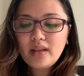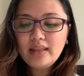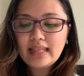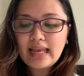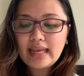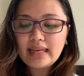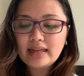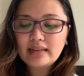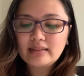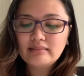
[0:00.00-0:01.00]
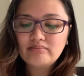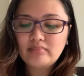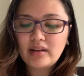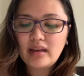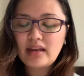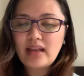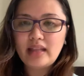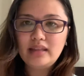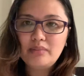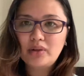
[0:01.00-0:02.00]
like an
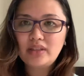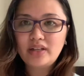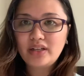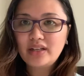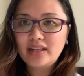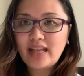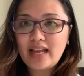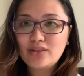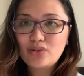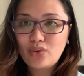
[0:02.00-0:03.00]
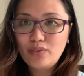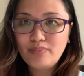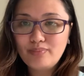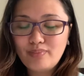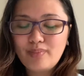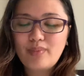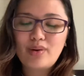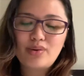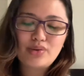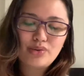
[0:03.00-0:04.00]
antibacterial hand soap.
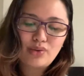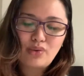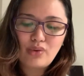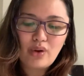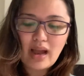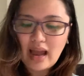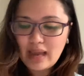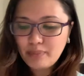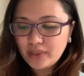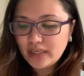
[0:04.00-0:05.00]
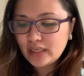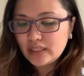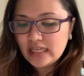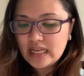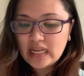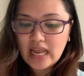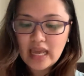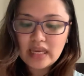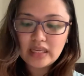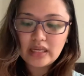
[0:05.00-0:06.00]
So I particularly
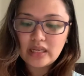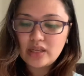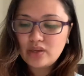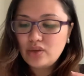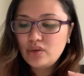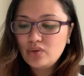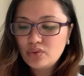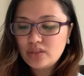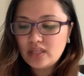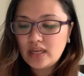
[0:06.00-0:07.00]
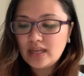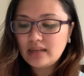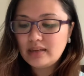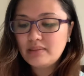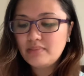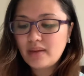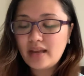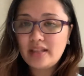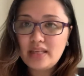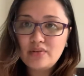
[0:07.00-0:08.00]
like using my
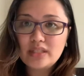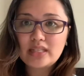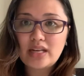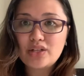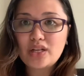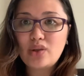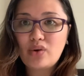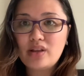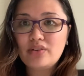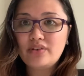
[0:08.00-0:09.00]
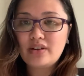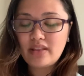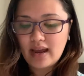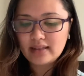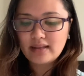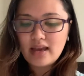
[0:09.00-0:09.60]
Thieves Essential Oil for that.